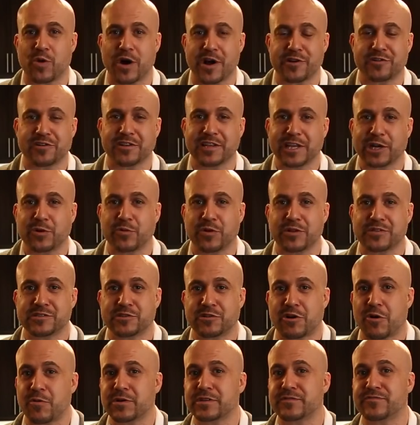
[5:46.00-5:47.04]
water or liquids,
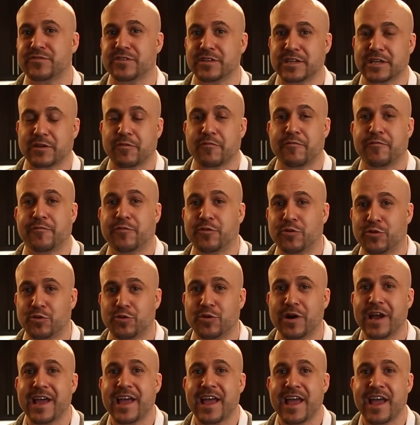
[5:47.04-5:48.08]
they're always feeling
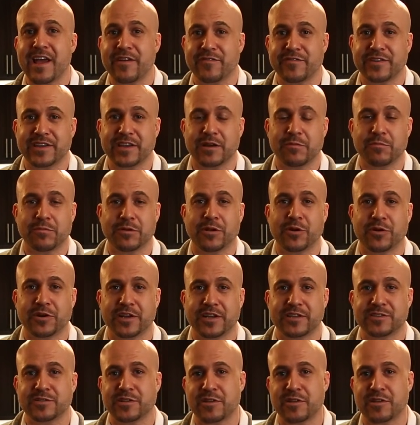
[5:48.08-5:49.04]
full, heavy, and bloated.